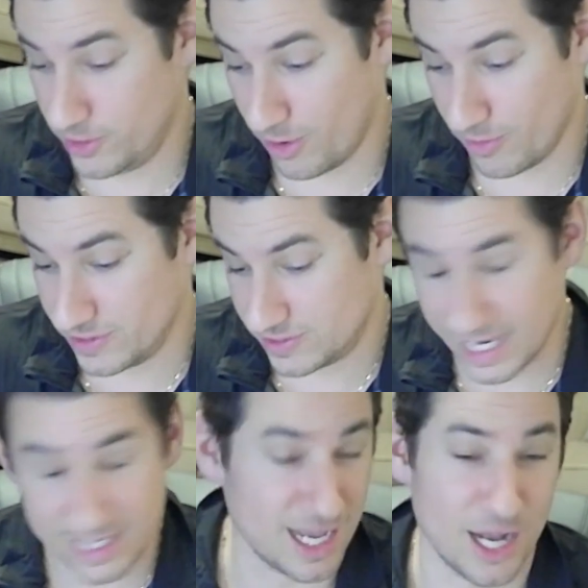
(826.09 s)
these
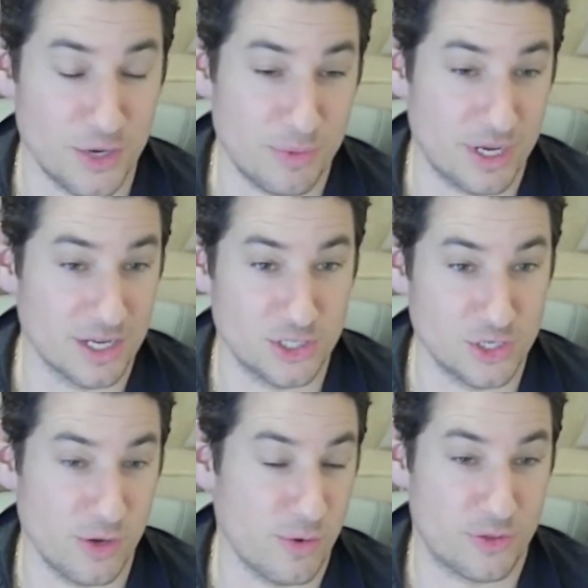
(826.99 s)
things on you because,
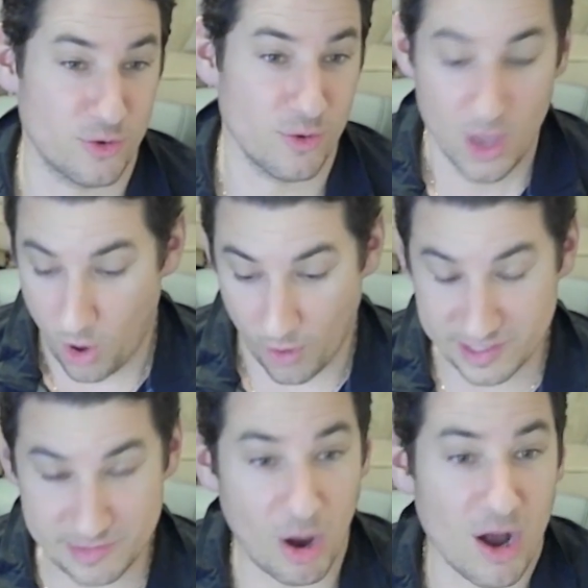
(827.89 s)
you went through all
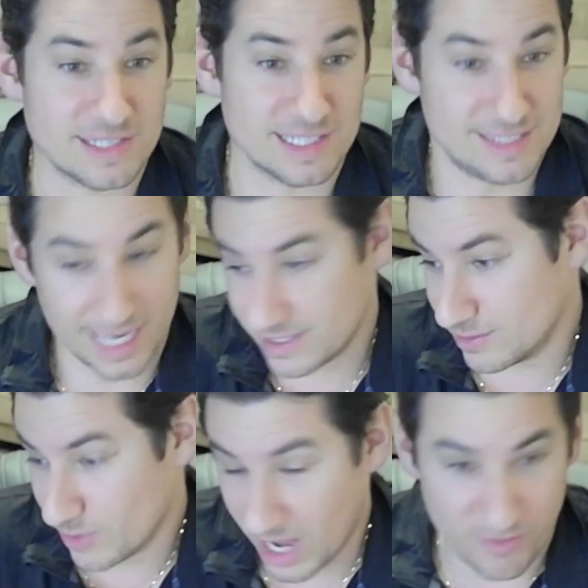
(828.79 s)
these bugs and ticks
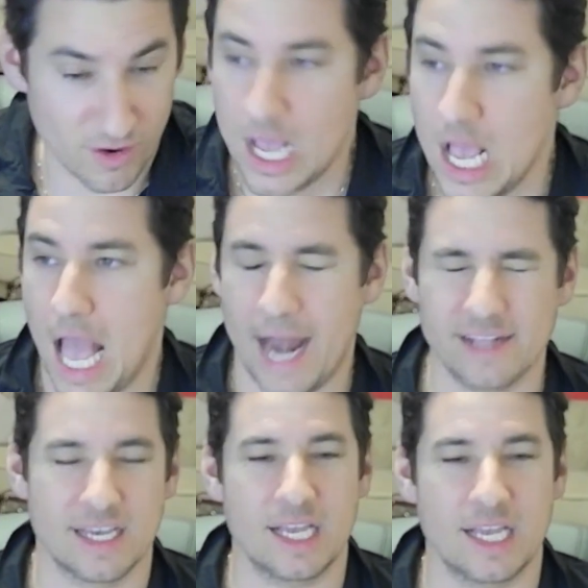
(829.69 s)
and whatever. And
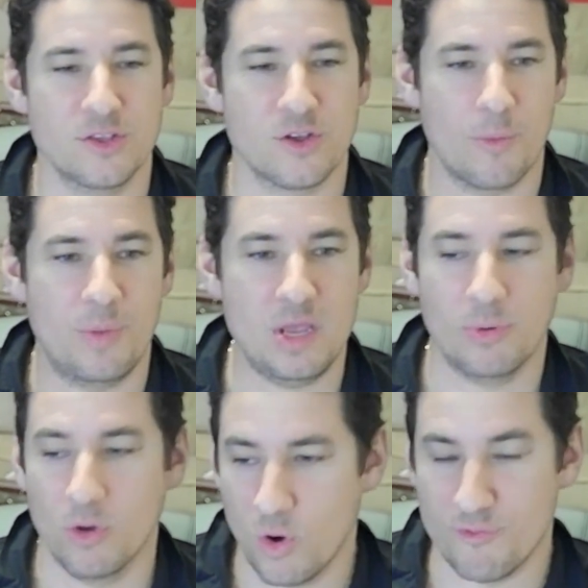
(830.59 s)
it's like, there are
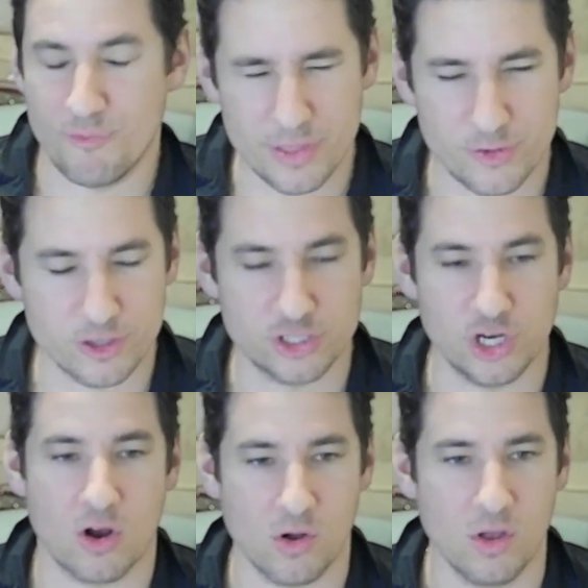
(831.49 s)
people who have been through the
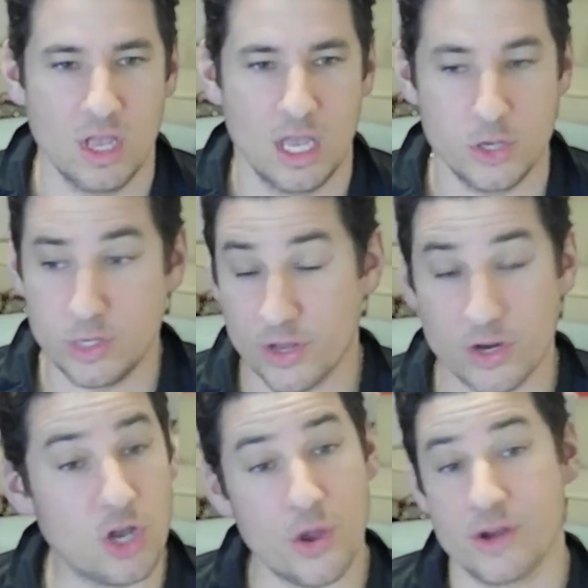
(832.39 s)
jungle. You can either
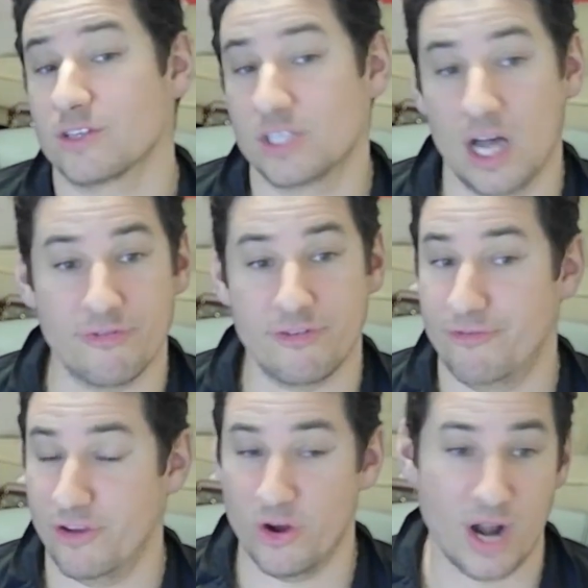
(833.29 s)
go yourself and
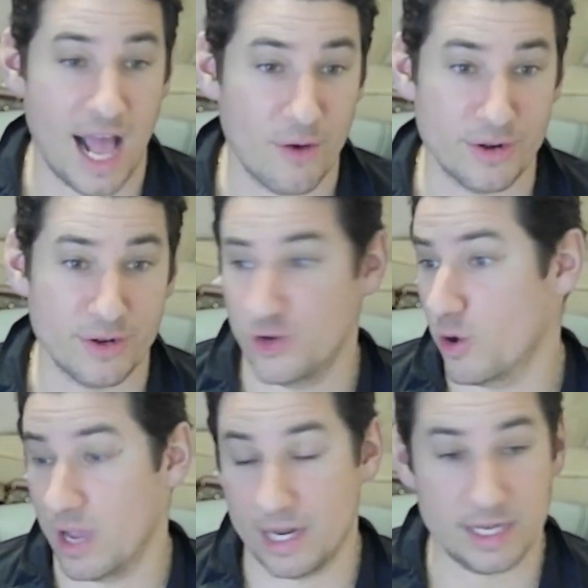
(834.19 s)
figure it out and,
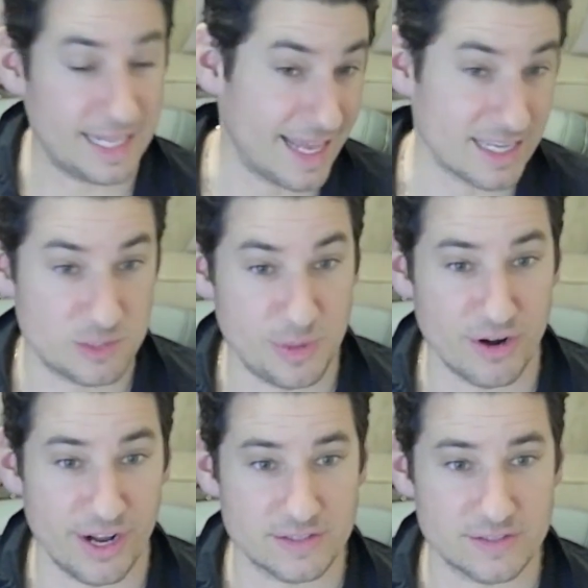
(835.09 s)
and get that
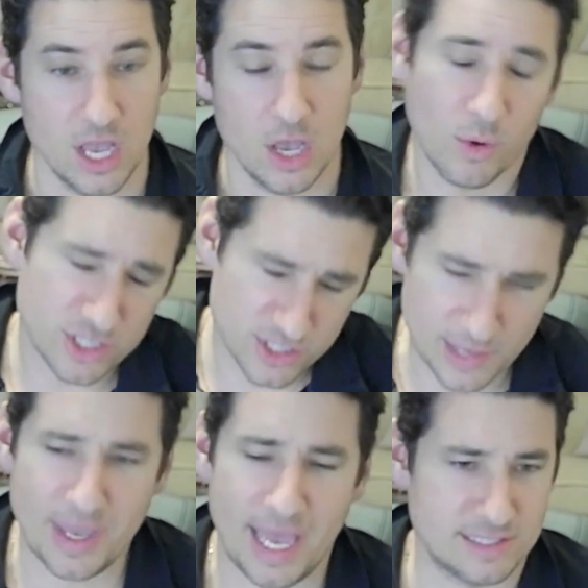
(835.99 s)
experience, which in
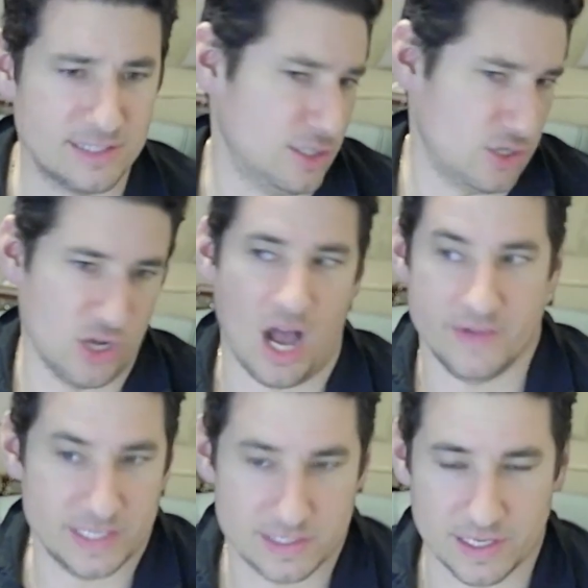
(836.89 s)
some cases is good,
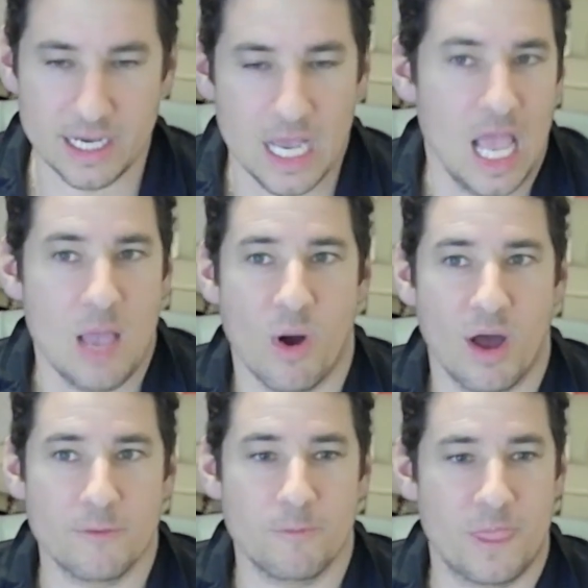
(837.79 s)
obviously. But
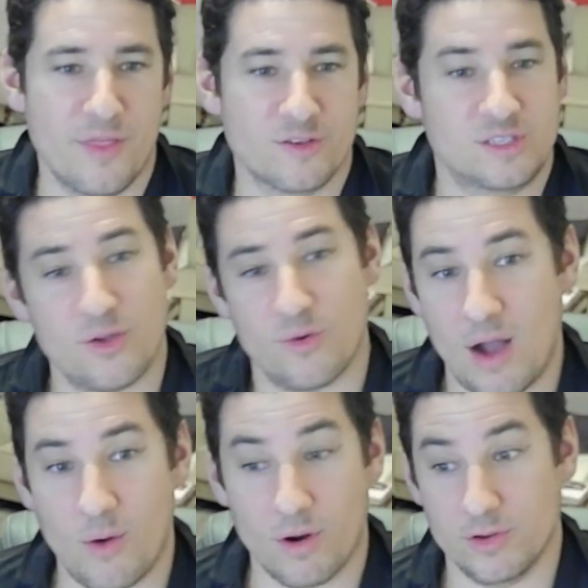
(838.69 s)
then there's the other
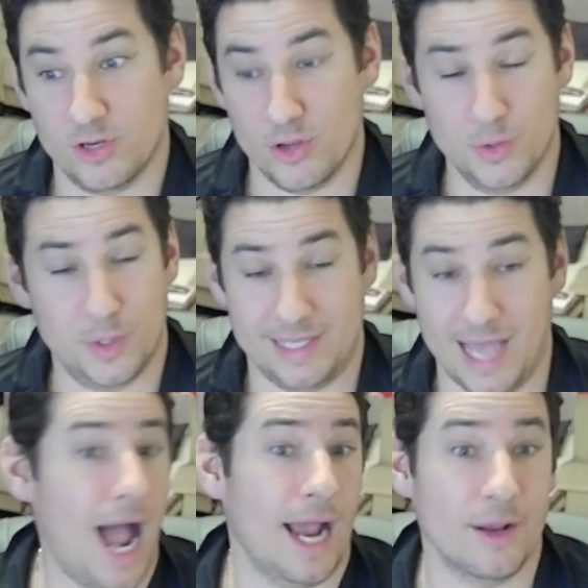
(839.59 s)
route where, you could
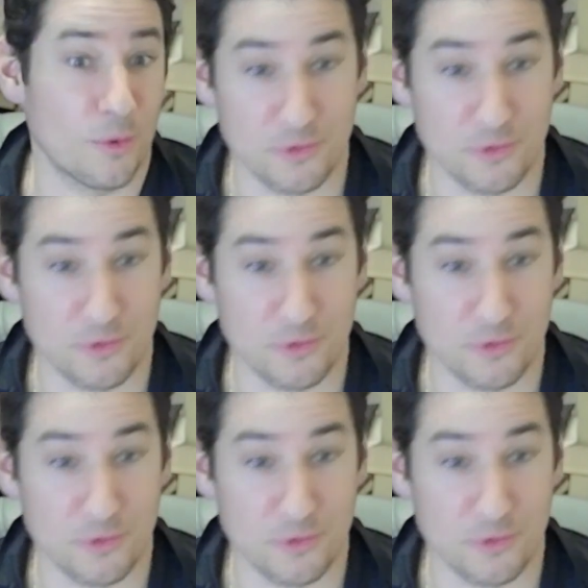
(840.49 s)
die going through the